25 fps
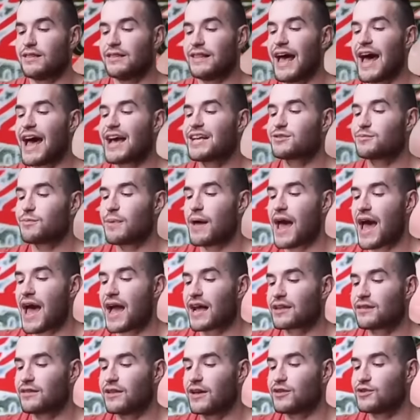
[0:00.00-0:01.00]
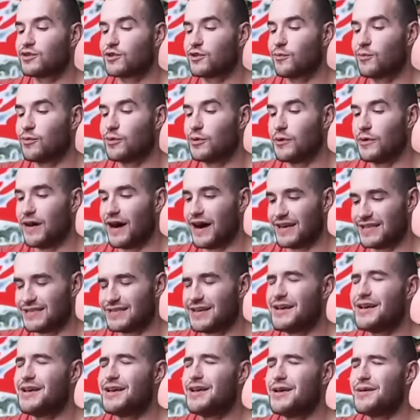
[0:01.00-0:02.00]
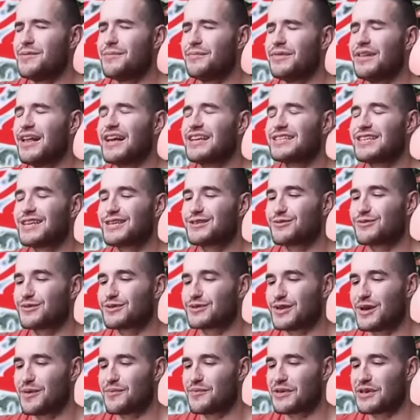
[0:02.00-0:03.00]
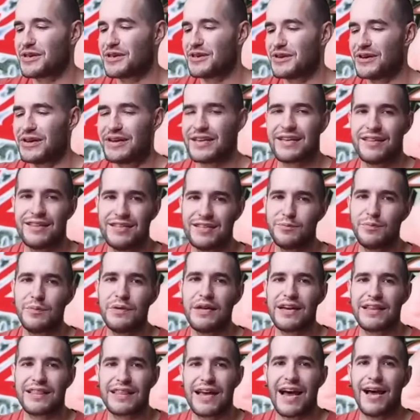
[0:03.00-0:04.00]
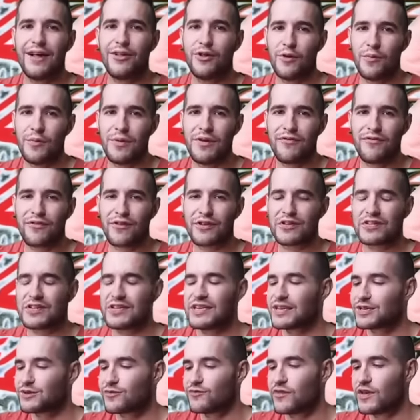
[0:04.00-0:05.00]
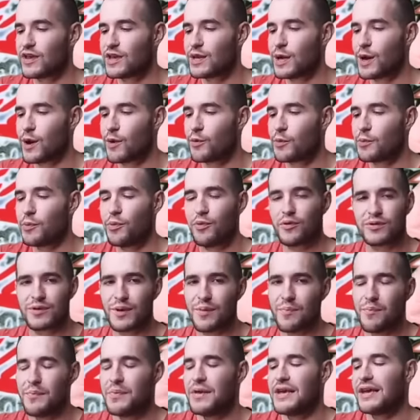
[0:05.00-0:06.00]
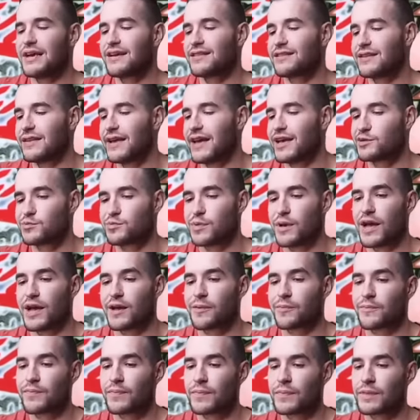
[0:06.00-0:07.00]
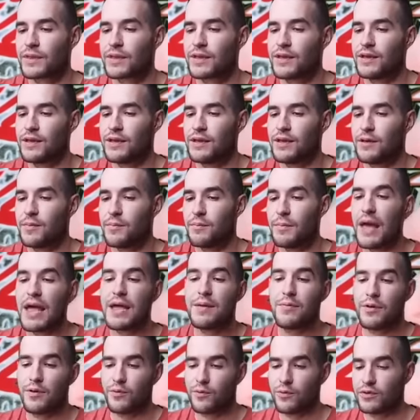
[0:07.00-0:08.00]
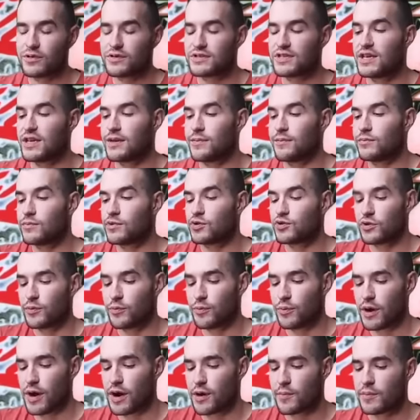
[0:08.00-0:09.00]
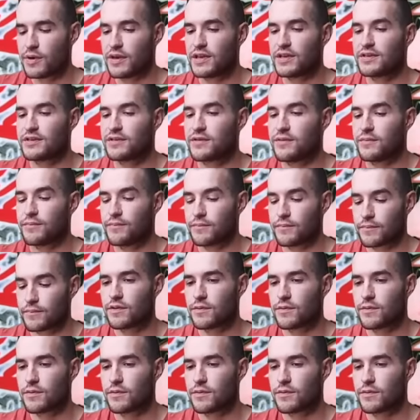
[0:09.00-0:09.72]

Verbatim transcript: Last pack, Legend of Blue Eyes. Bless us with something good. Can this be like the L O B first edition video? We pull something big at the last pack. Maybe. We'll see. Tripwire Beast.